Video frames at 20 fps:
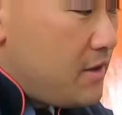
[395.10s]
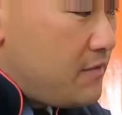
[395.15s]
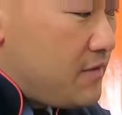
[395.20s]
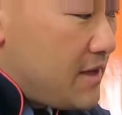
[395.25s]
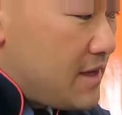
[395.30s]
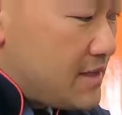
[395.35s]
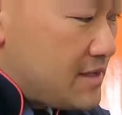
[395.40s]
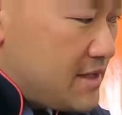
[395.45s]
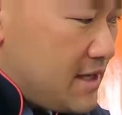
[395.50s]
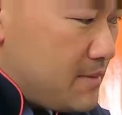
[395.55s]
If
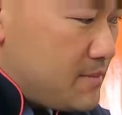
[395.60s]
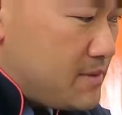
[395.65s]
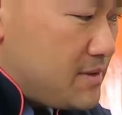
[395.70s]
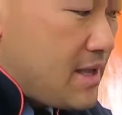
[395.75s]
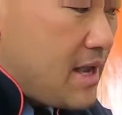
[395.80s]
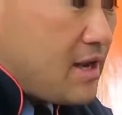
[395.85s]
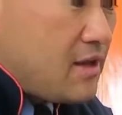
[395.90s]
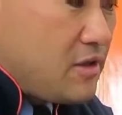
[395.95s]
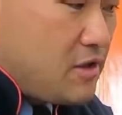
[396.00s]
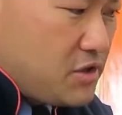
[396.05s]
he accepts
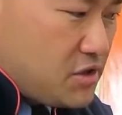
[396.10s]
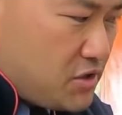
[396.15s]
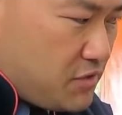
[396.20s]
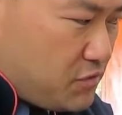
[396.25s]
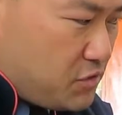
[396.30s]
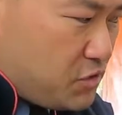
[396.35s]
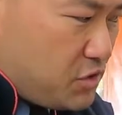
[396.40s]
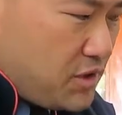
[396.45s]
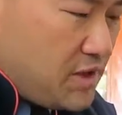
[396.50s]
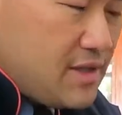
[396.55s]
that, lots
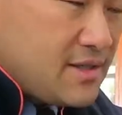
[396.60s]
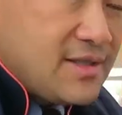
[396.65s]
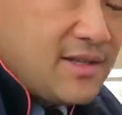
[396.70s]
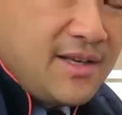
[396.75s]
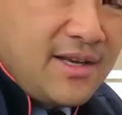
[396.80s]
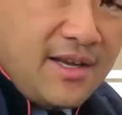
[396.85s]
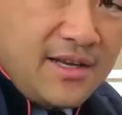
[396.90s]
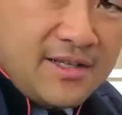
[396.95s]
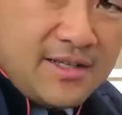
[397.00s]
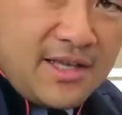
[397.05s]
of treats.
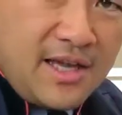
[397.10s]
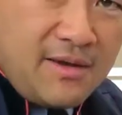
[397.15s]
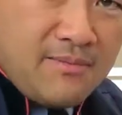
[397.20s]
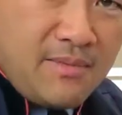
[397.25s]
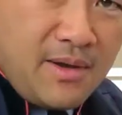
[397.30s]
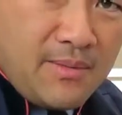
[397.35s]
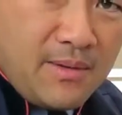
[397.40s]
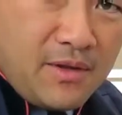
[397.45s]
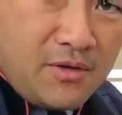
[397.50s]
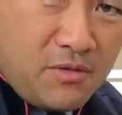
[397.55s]
Next time
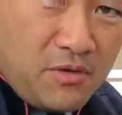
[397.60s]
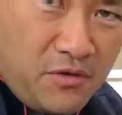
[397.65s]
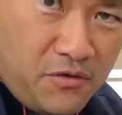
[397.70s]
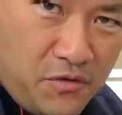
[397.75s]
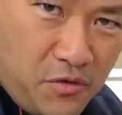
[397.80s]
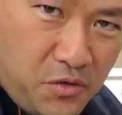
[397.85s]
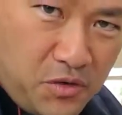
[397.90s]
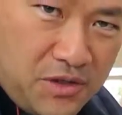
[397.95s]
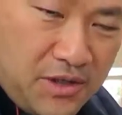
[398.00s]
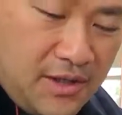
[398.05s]
maybe 3 or
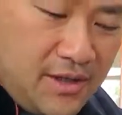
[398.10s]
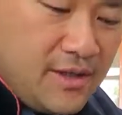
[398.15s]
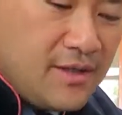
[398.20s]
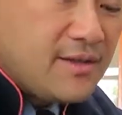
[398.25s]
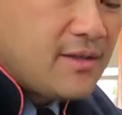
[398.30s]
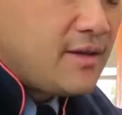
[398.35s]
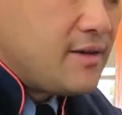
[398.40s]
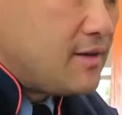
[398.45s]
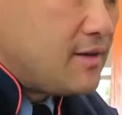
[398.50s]
4 teeth,